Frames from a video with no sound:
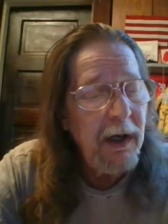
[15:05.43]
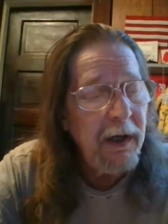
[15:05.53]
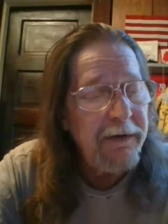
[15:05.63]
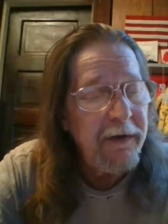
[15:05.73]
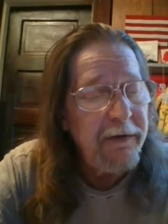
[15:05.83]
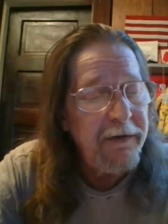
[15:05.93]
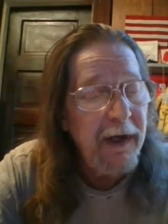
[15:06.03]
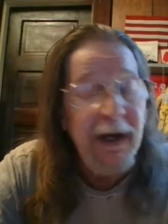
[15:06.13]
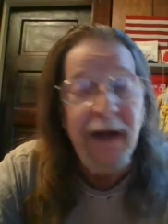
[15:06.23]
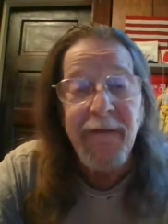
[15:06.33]
And she
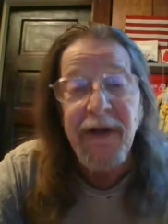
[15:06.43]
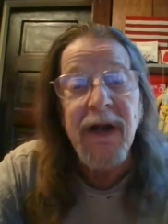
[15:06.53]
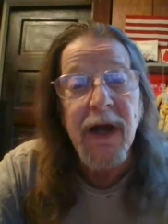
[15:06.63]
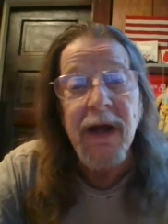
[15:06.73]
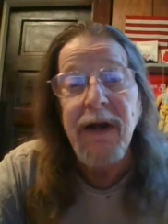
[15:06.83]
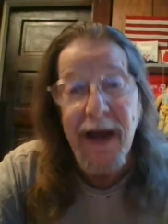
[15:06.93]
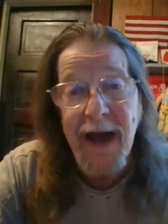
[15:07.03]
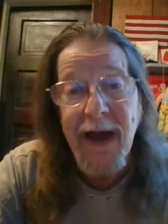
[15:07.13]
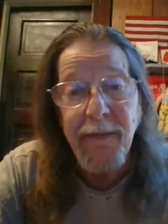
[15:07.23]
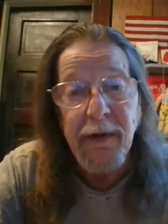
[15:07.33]
said, if it doesn't
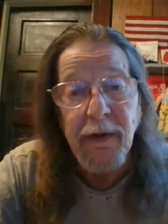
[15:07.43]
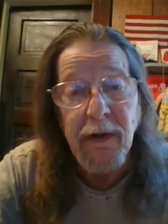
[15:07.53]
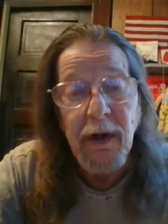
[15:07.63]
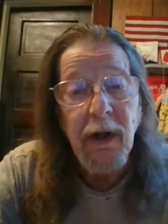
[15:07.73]
happen,